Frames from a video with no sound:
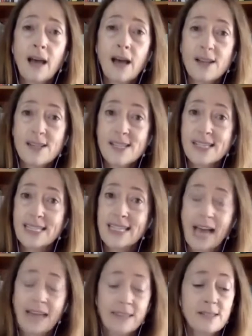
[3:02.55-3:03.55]
a
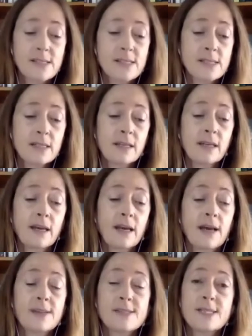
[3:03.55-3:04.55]
status,
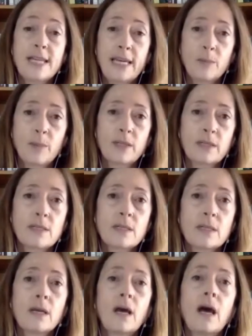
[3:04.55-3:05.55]
a statement,
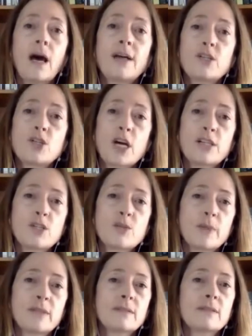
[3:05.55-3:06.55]
a
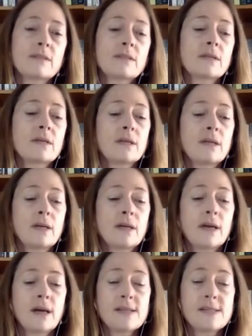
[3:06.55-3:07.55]
judgment,
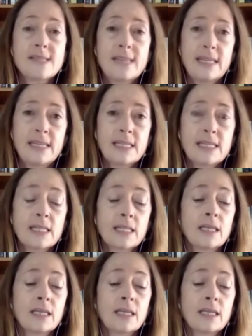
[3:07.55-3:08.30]
a seat,